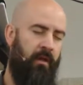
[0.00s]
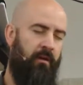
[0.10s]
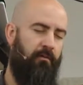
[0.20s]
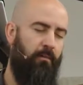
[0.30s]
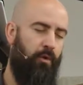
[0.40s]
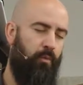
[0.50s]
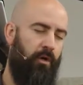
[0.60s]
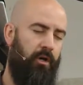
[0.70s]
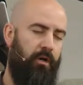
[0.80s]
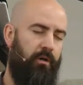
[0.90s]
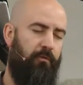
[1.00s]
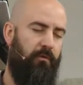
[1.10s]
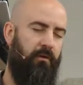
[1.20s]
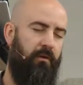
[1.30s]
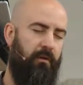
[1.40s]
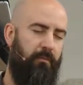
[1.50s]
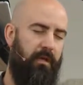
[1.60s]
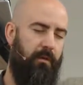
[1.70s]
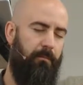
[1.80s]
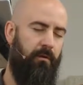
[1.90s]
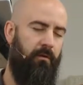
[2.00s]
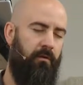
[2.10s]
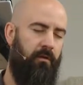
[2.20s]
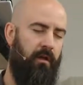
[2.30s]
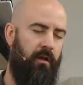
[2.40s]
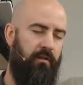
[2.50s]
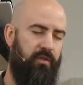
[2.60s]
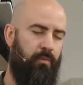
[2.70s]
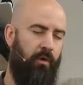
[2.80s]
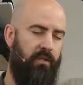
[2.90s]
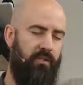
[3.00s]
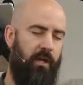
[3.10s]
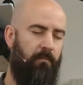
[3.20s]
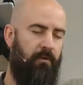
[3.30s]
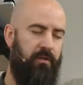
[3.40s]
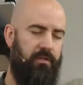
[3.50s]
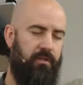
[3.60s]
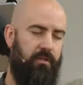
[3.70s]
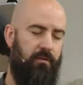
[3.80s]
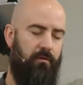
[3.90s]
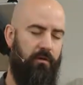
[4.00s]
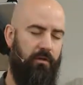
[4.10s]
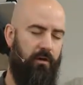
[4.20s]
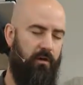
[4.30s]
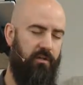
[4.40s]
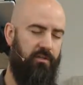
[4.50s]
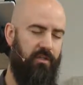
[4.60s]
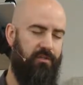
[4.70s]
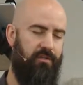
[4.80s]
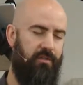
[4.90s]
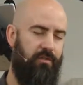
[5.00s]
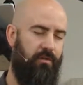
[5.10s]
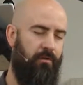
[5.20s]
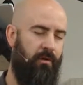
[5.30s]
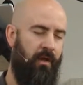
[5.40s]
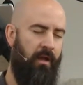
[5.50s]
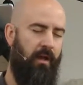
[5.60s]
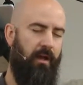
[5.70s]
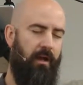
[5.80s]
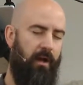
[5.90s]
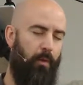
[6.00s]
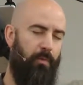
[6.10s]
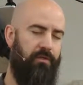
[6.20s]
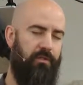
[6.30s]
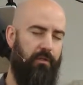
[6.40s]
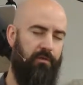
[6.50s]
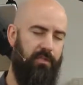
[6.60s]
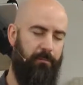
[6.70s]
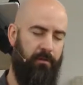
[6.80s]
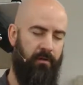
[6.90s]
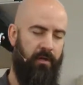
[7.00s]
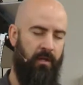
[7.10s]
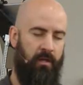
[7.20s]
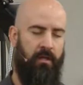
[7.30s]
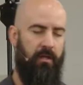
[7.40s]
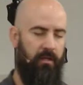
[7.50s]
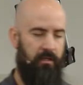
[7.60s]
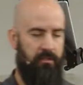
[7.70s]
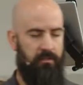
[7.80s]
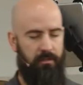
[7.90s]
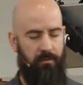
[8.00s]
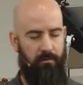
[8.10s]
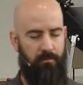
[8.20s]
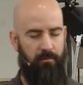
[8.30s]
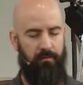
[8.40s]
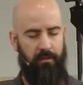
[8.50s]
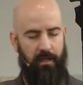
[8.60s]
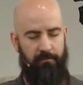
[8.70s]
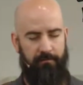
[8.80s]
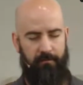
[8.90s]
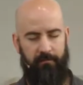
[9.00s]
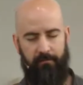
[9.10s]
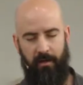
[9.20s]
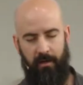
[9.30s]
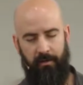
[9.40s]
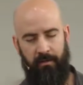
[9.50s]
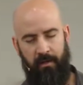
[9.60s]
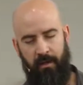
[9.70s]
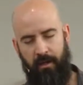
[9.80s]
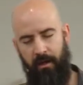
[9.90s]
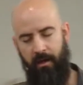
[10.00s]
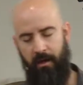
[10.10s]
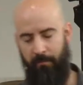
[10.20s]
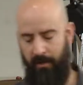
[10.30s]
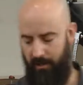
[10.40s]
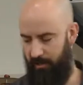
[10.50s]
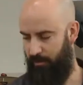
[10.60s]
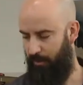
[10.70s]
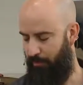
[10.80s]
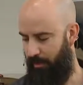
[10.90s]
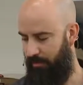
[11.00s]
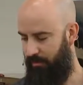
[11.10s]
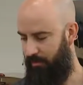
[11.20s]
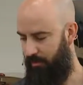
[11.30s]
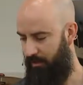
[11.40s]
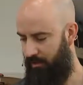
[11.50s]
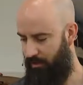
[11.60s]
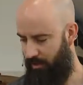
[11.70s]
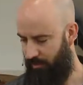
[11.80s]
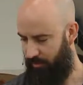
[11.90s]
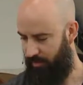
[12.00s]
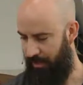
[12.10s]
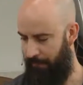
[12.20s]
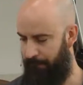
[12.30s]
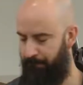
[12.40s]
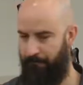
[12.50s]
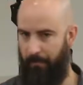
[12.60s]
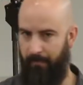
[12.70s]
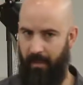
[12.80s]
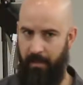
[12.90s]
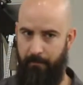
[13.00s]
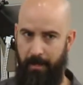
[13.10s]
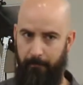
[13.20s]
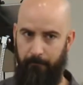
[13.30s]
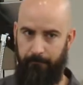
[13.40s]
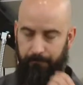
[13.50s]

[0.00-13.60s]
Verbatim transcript: from your word for your people uh, this morning to comfort us, to encourage us, to uh, help us to go deeper uh, into the life of God uh, among us. We pray this in Jesus' name. Amen.